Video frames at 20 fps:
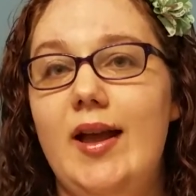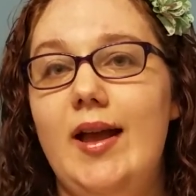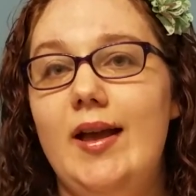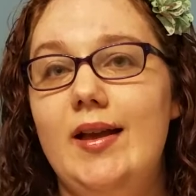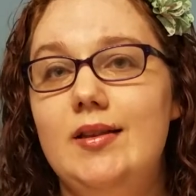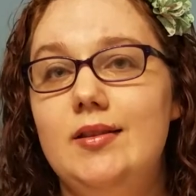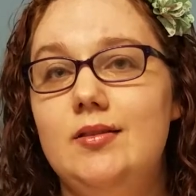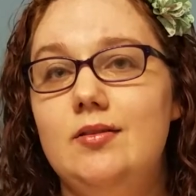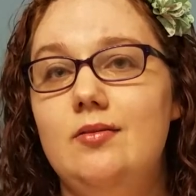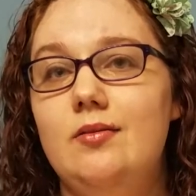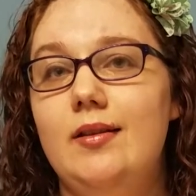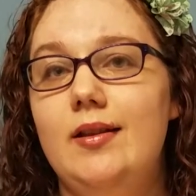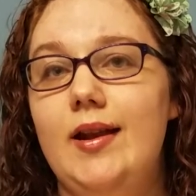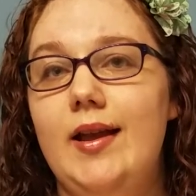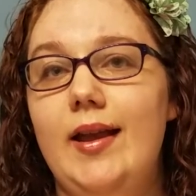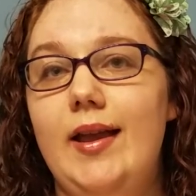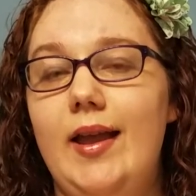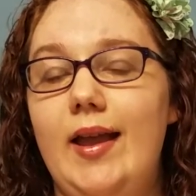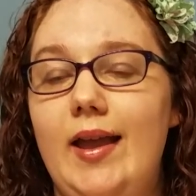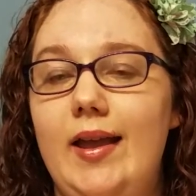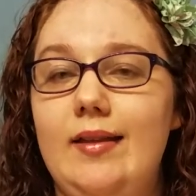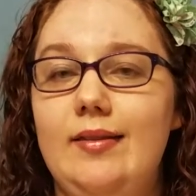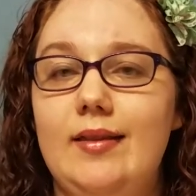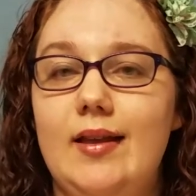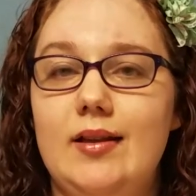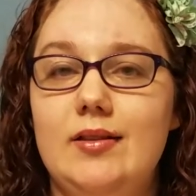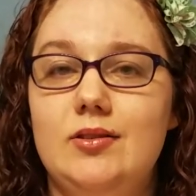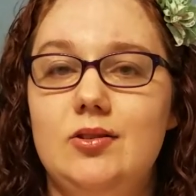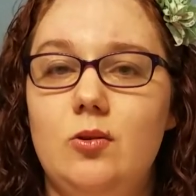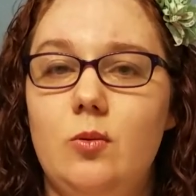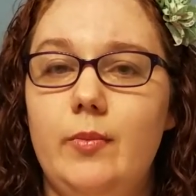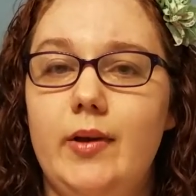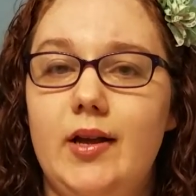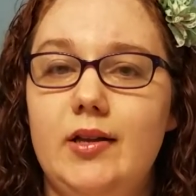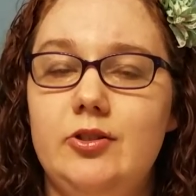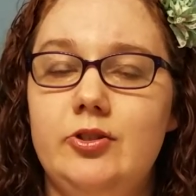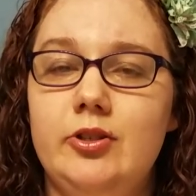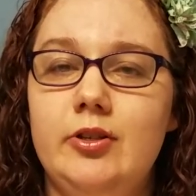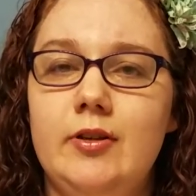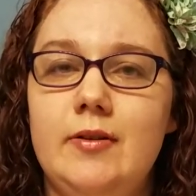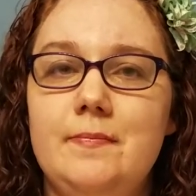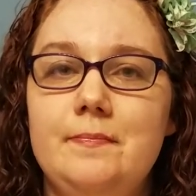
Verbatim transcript: hassle and I hate that so much.